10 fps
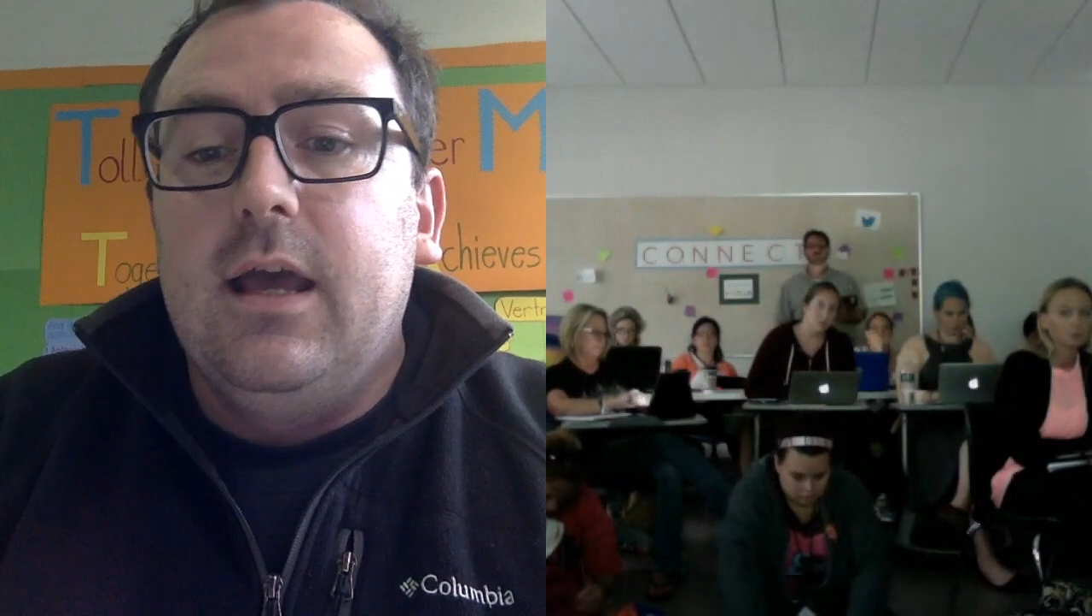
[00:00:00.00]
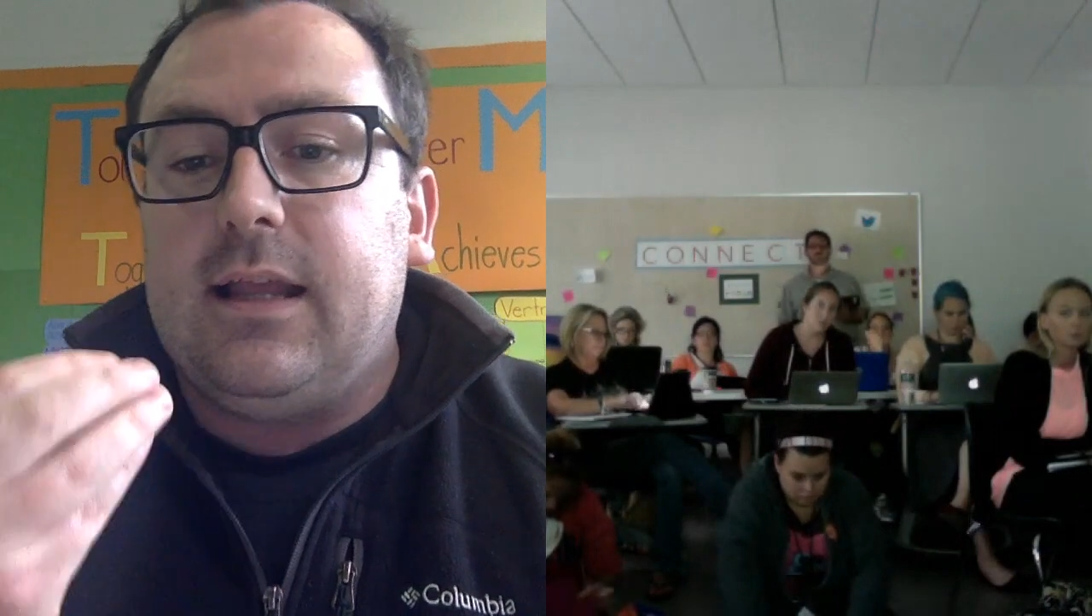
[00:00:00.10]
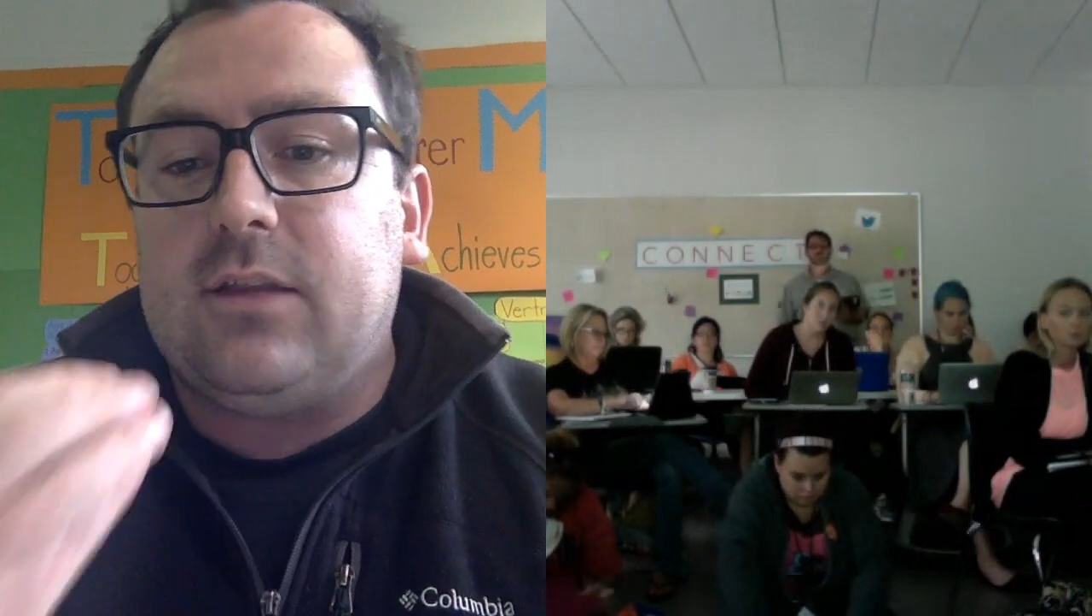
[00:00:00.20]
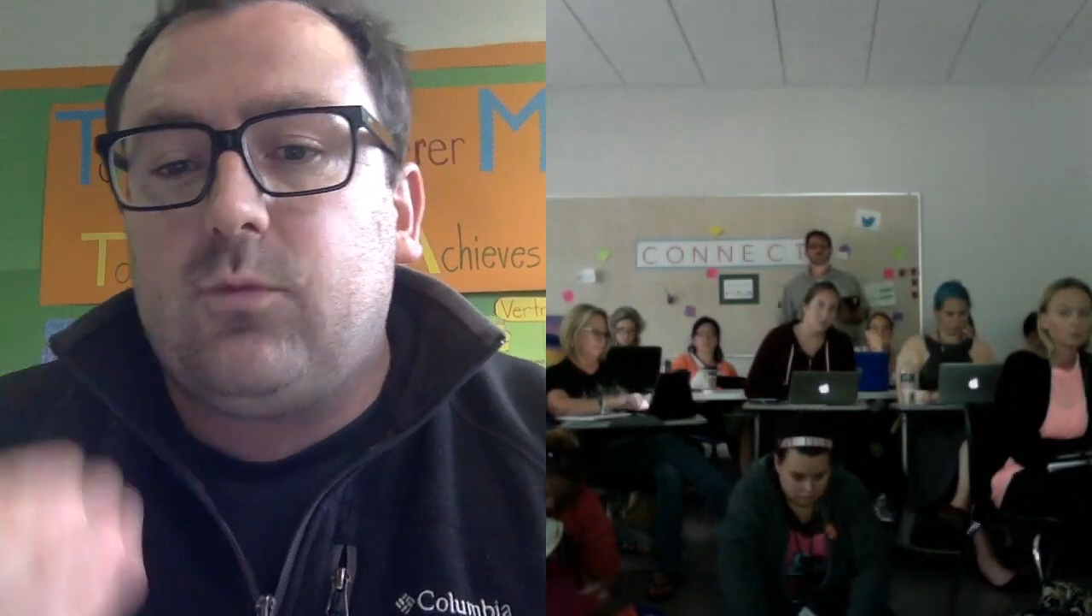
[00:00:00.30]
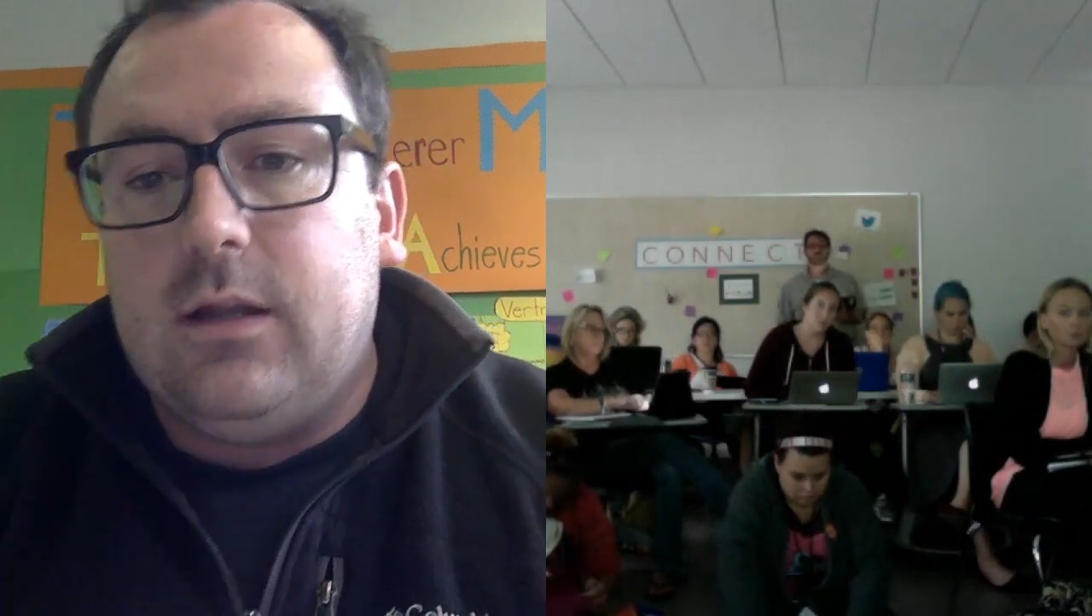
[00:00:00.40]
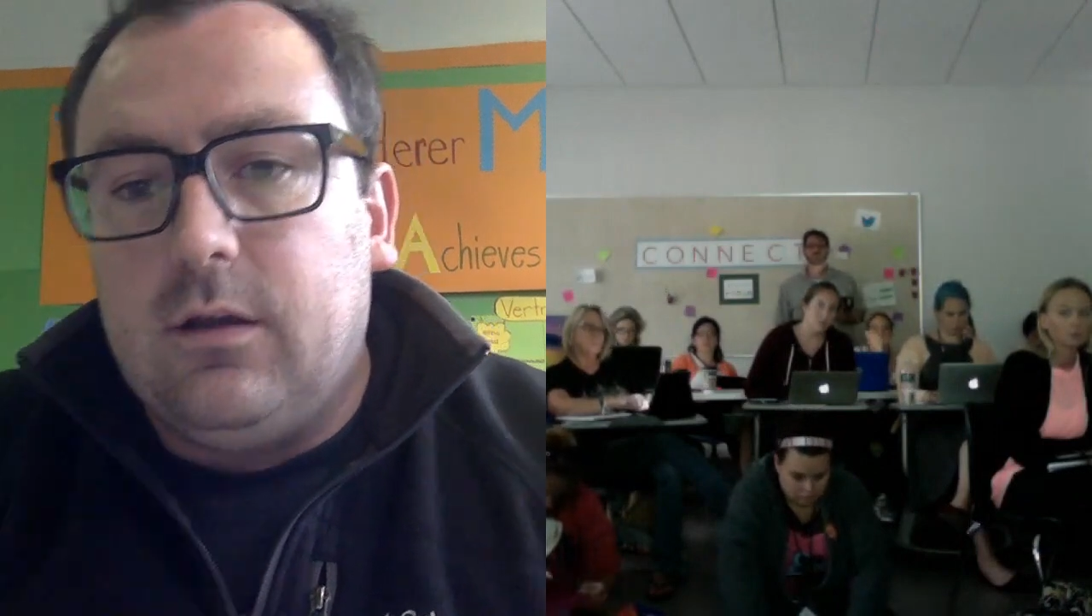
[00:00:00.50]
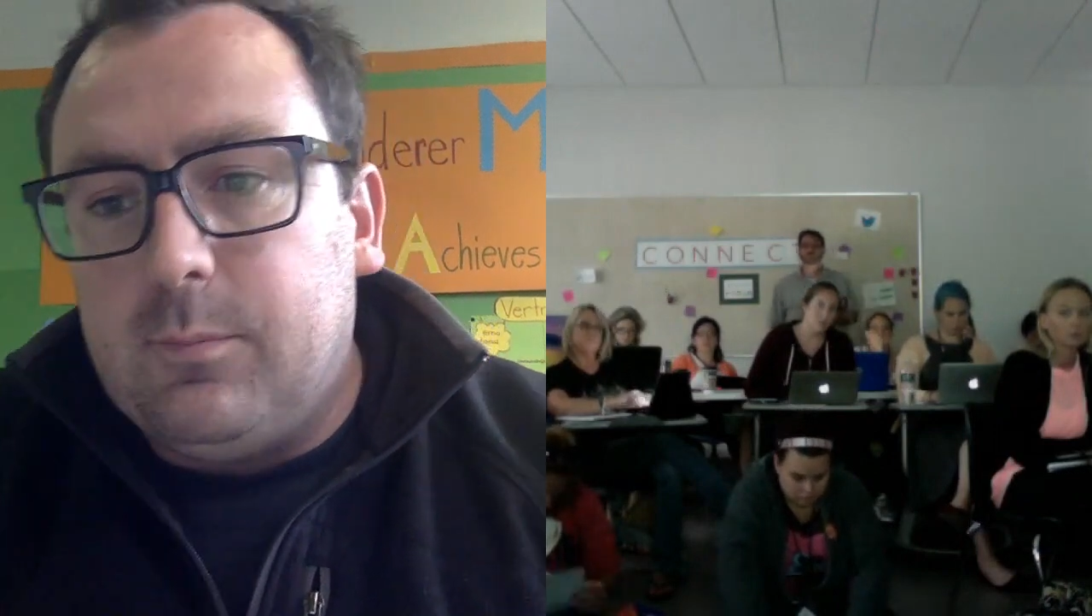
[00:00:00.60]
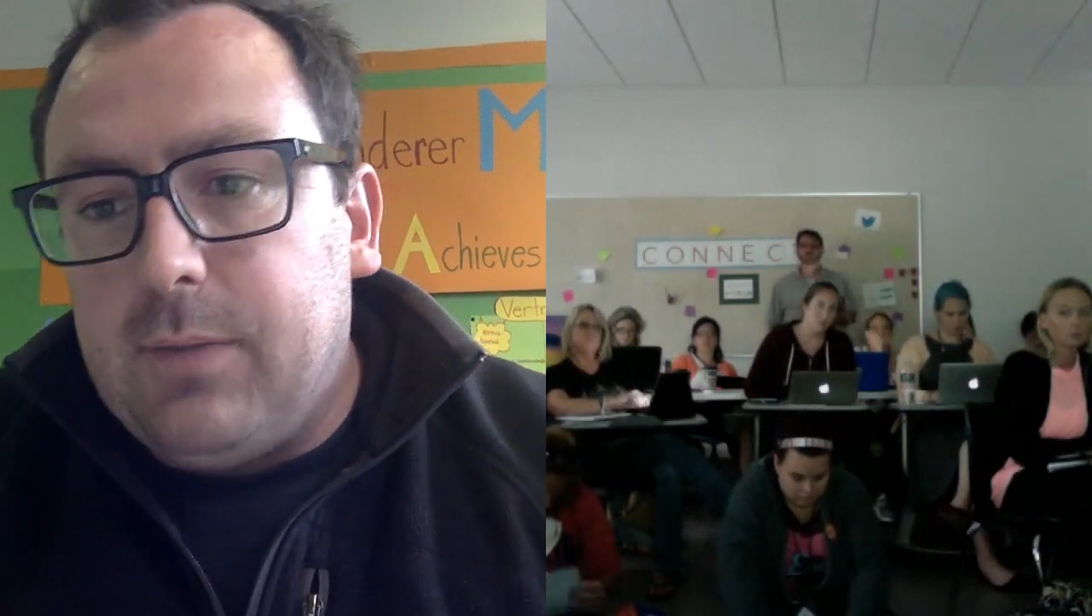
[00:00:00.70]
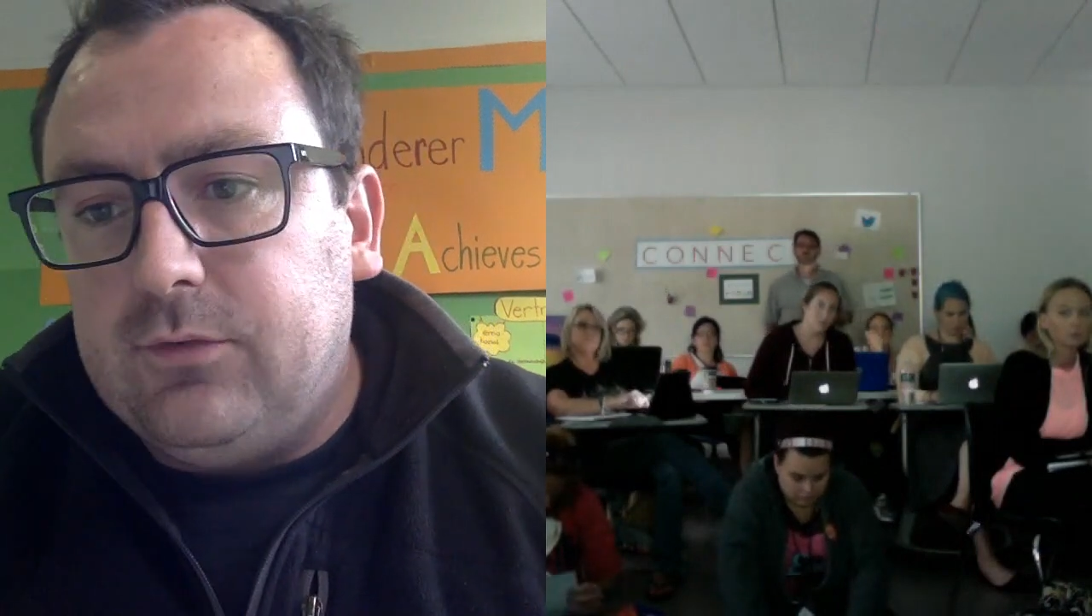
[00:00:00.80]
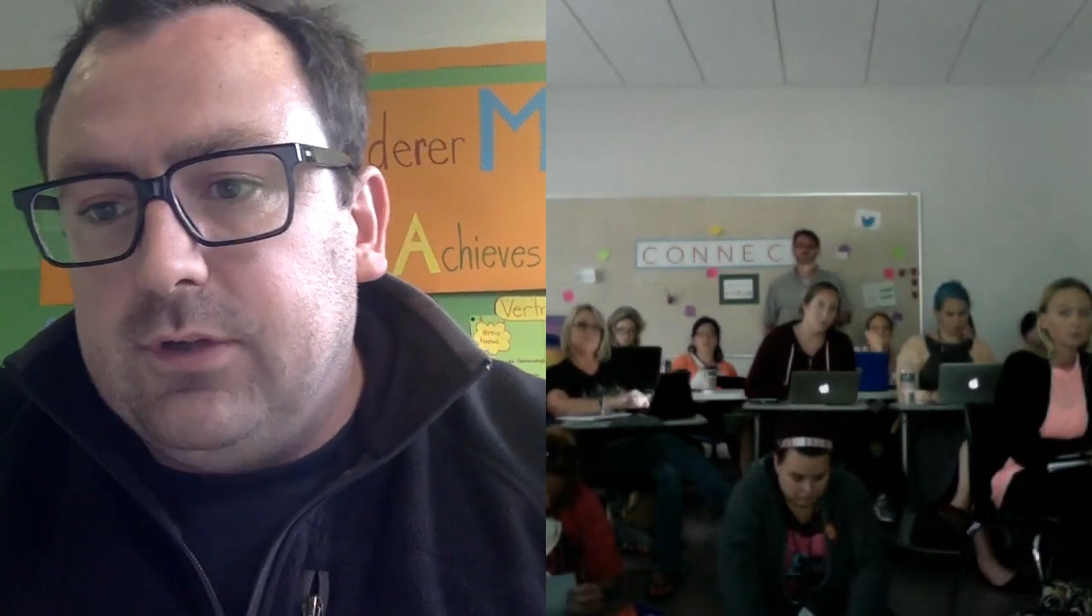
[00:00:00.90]
That's what I love
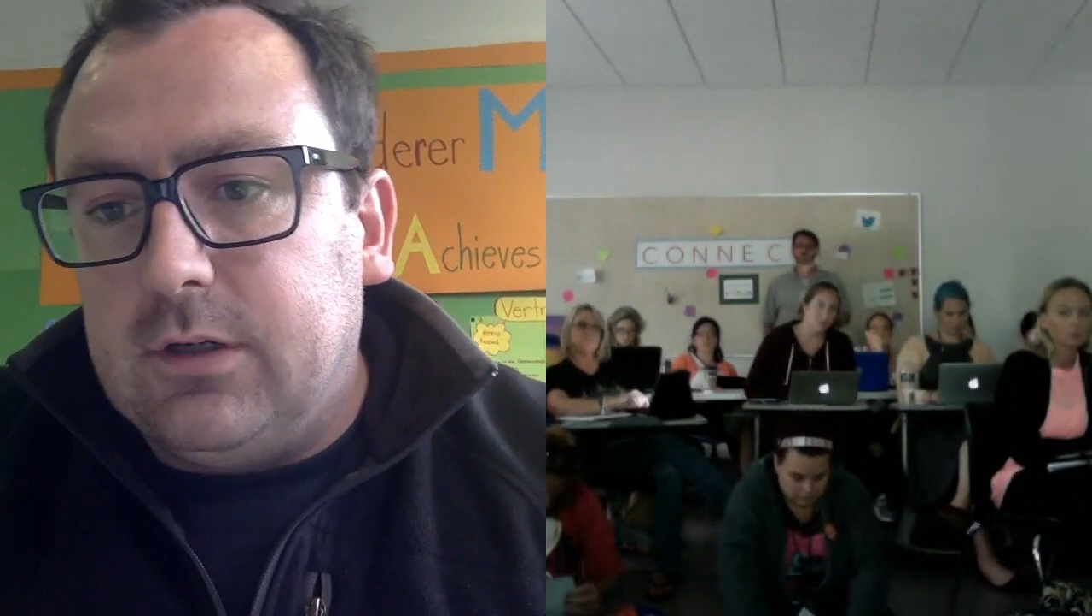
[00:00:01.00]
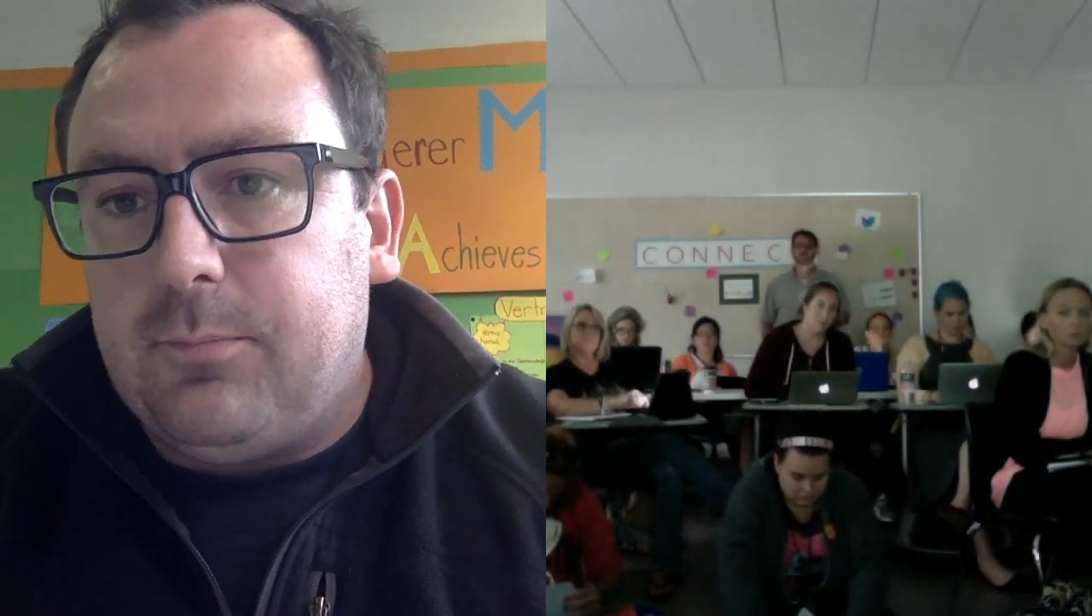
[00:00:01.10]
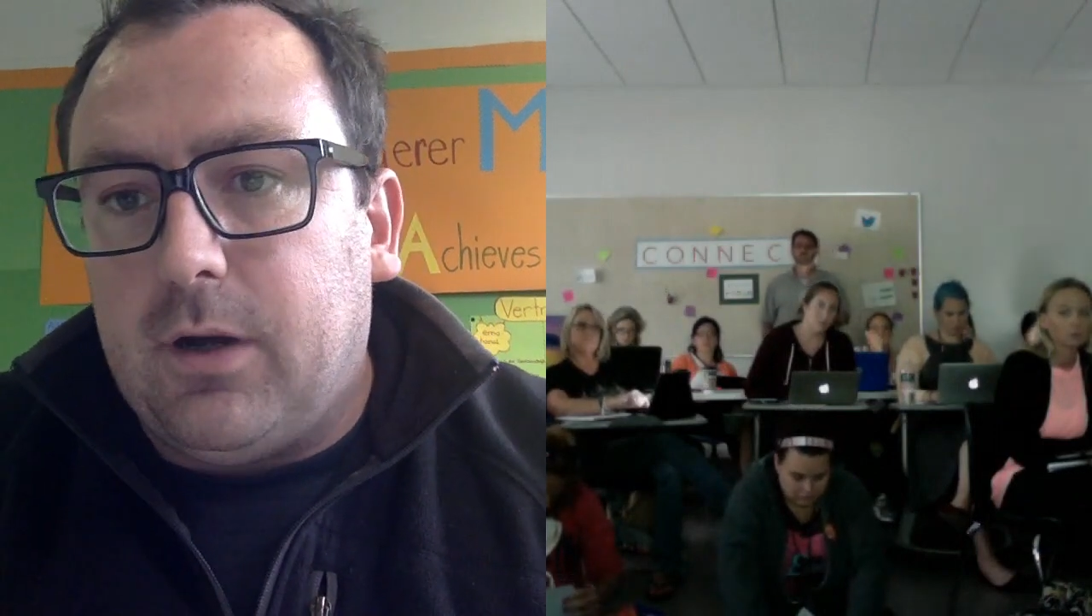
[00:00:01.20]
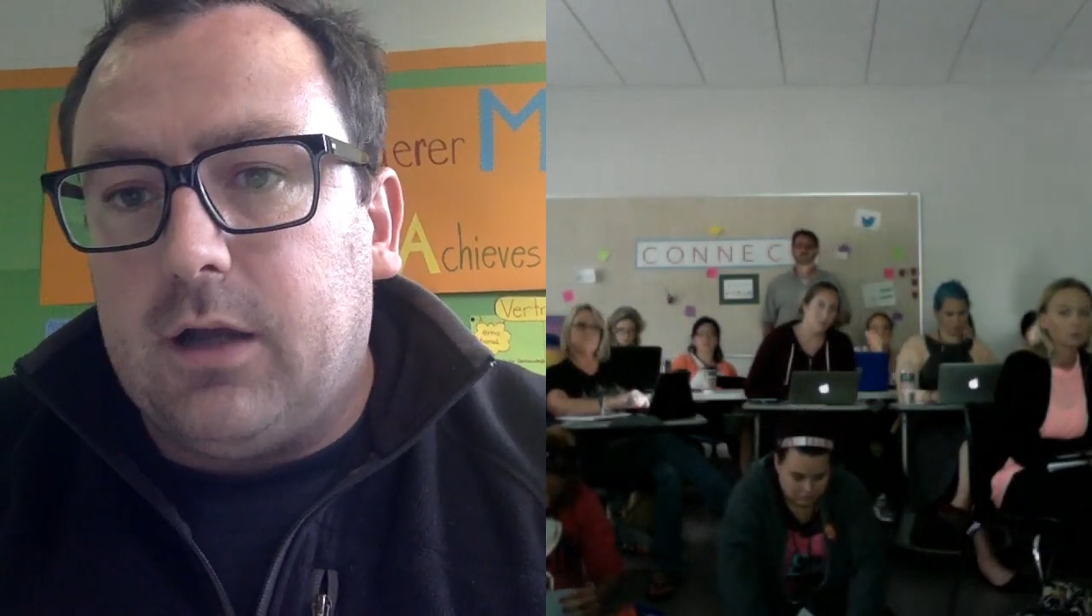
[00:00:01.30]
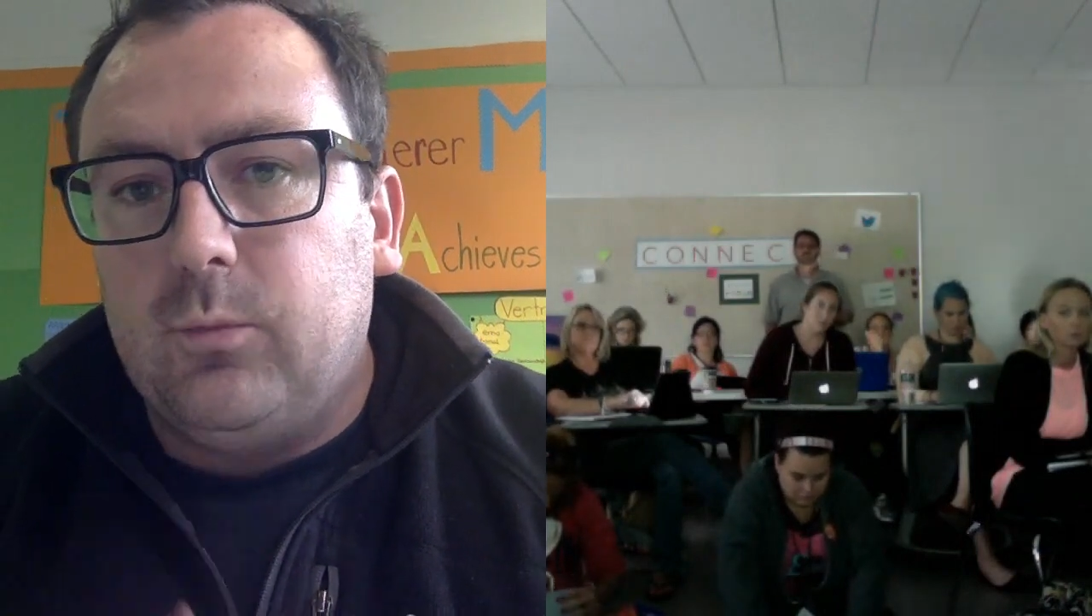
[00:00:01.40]
about Nearpod.